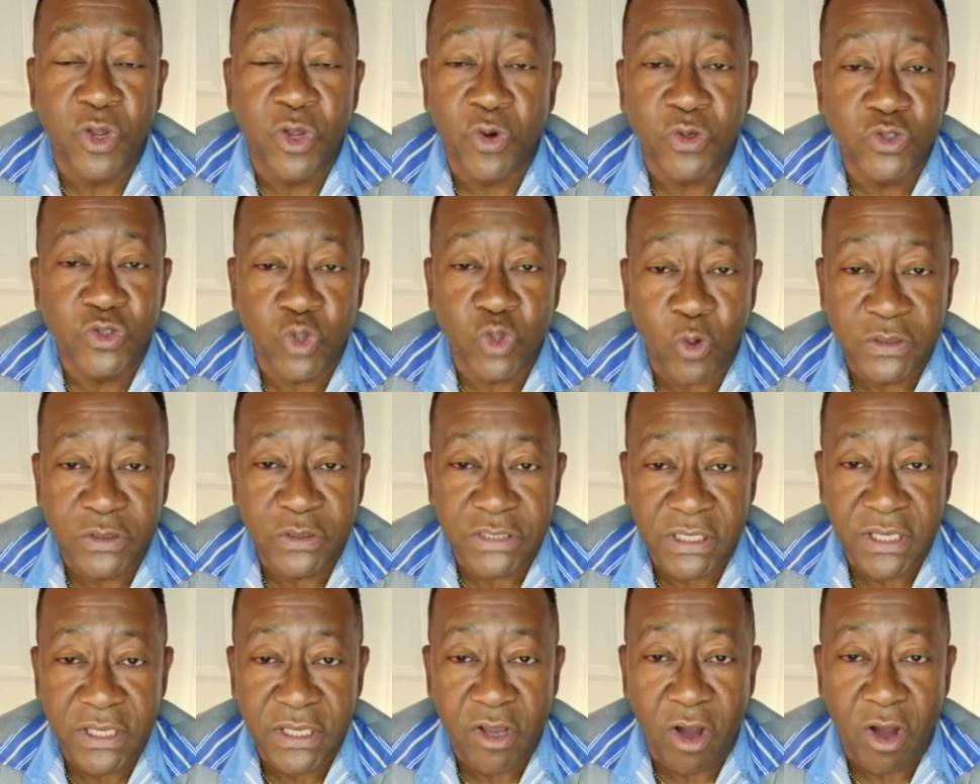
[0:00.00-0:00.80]

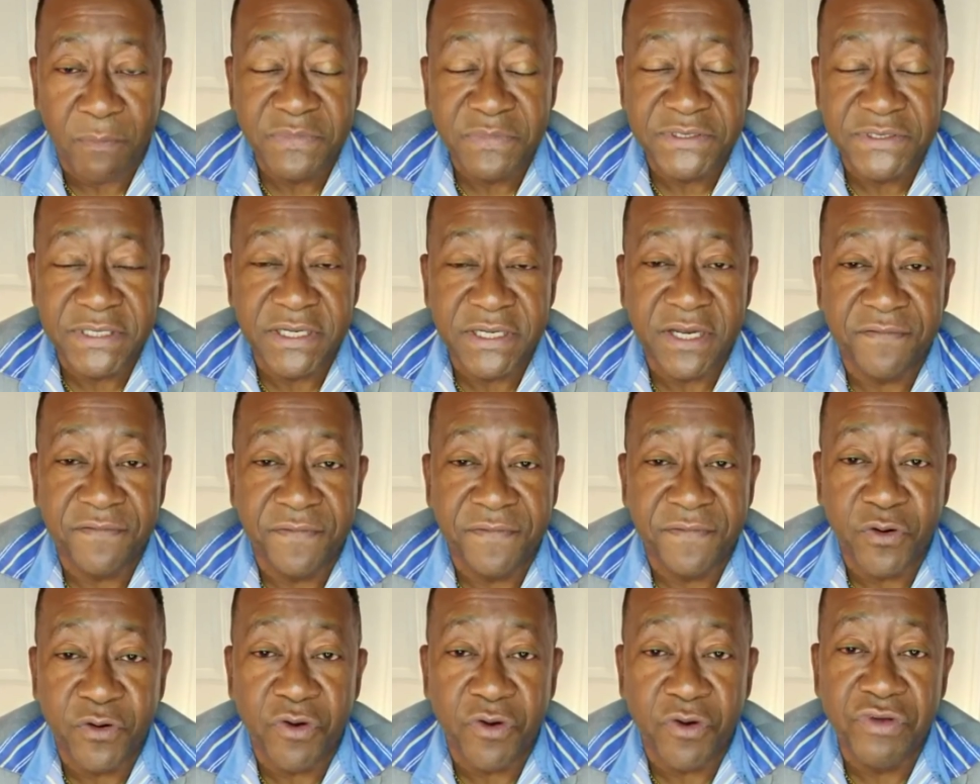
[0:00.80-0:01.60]
totally obstinate for
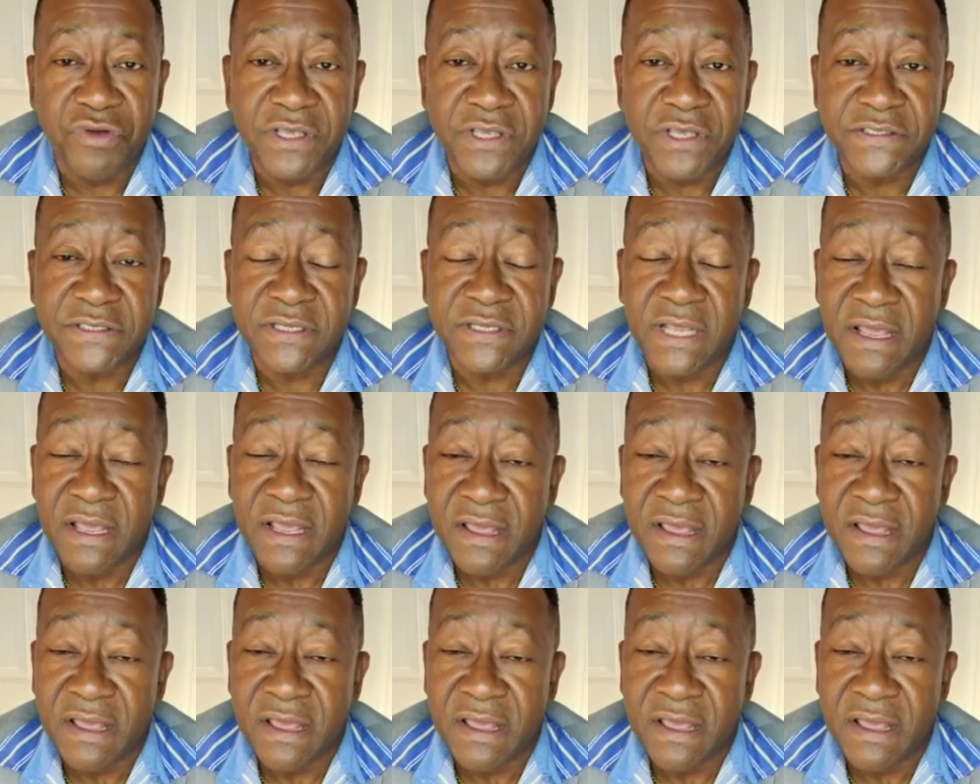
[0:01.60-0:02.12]
no reason,